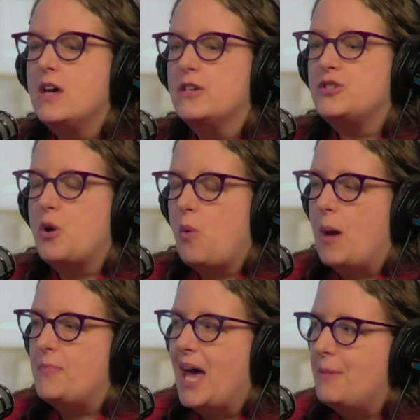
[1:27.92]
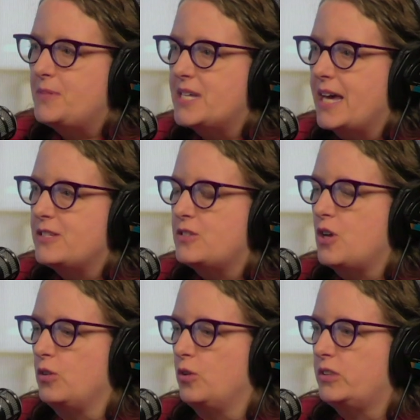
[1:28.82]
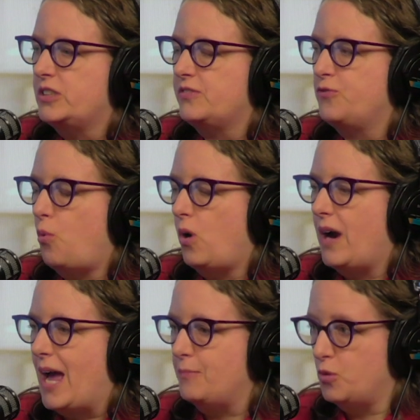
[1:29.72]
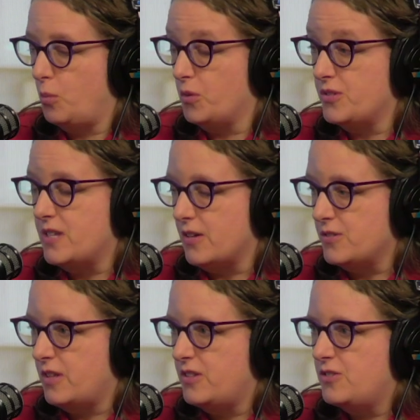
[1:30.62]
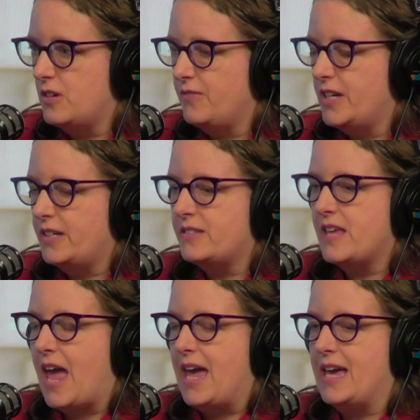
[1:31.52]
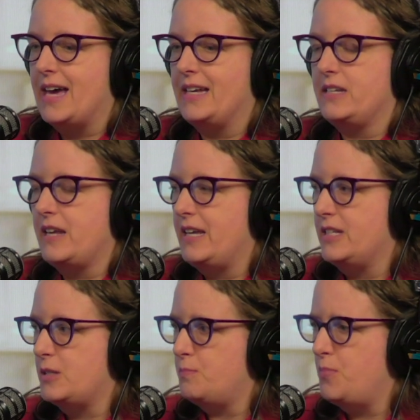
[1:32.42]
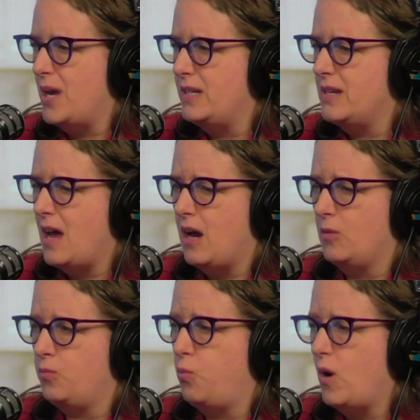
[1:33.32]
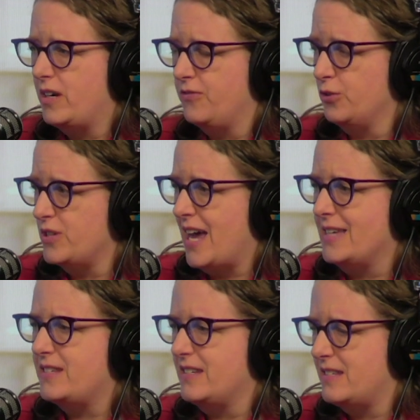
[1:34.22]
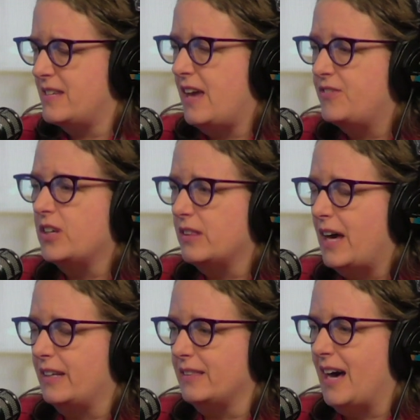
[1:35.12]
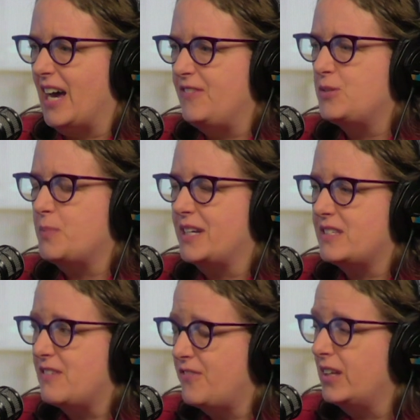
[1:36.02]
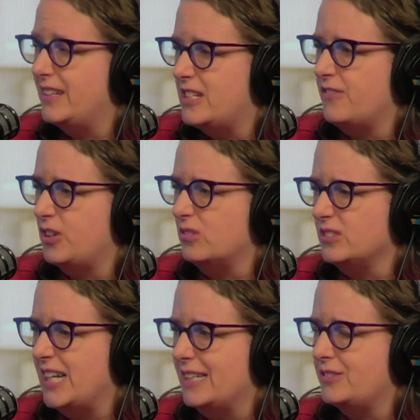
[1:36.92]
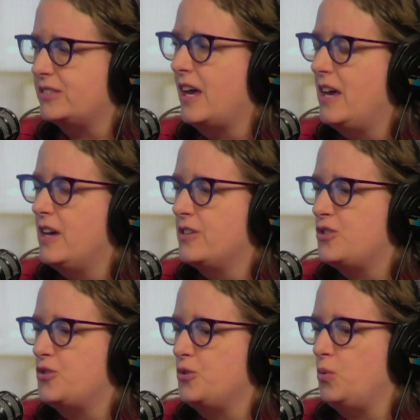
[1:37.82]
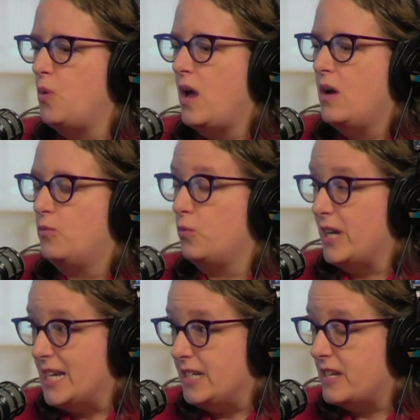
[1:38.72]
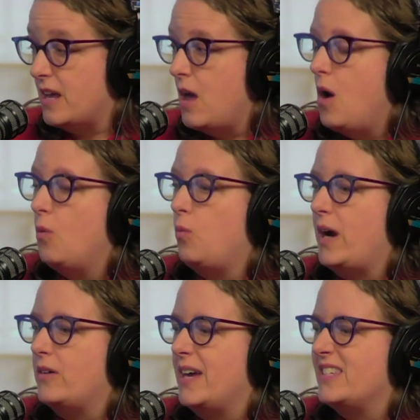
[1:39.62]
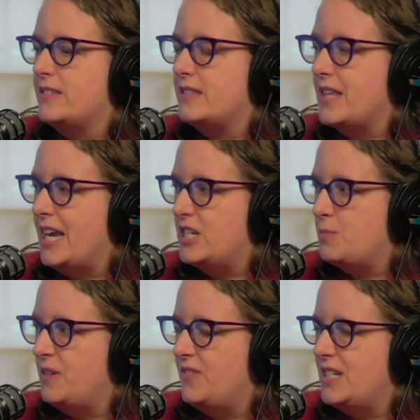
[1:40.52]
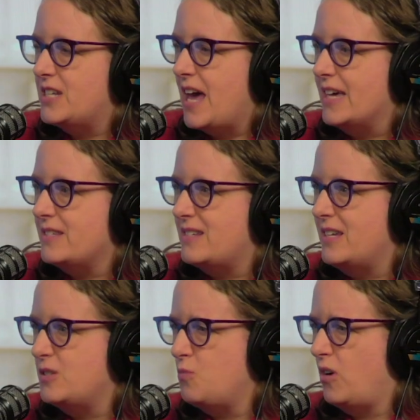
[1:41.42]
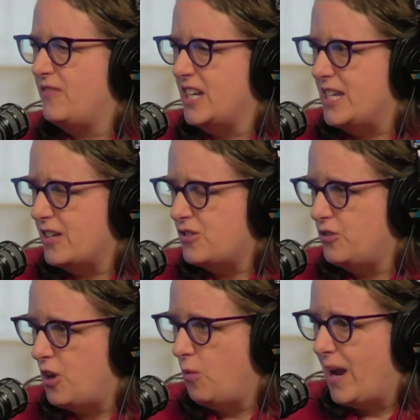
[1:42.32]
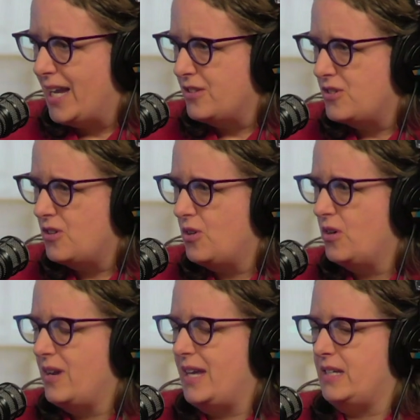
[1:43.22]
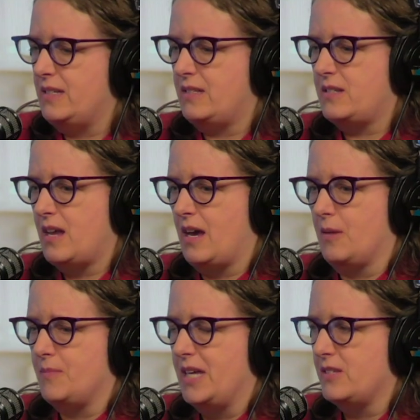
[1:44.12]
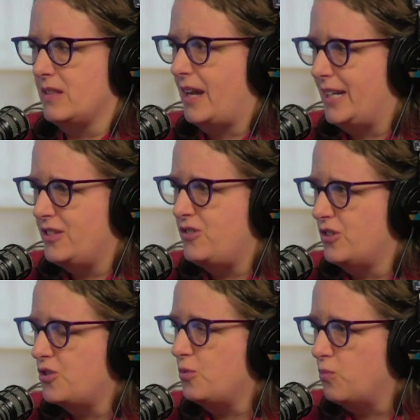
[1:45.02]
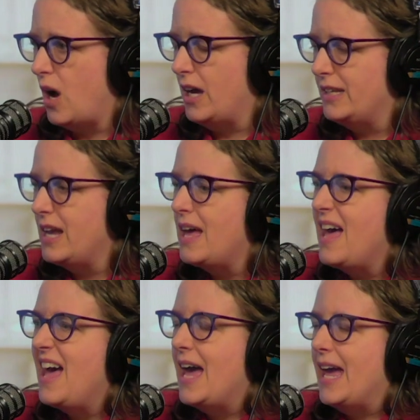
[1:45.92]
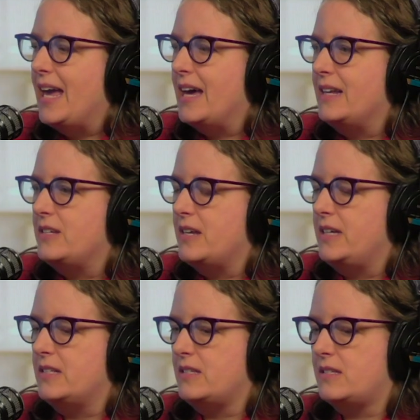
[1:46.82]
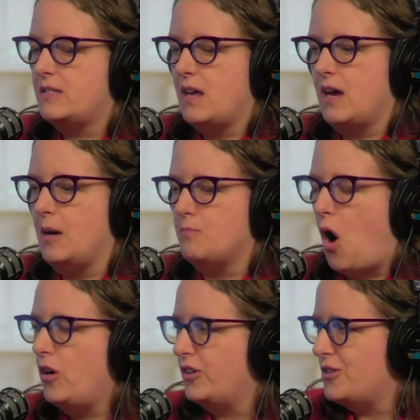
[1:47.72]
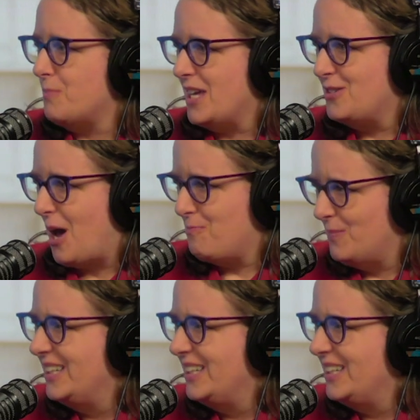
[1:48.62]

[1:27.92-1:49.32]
So, a pap test looks for abnormal cells on the cervix, and it's been a wonderful test. It saved a lot of lives, but it's a fairly difficult test to read. Whereas the HPV test is more of a yes or no answer, It um, is a lot easier to run and it's um, harder to mess up.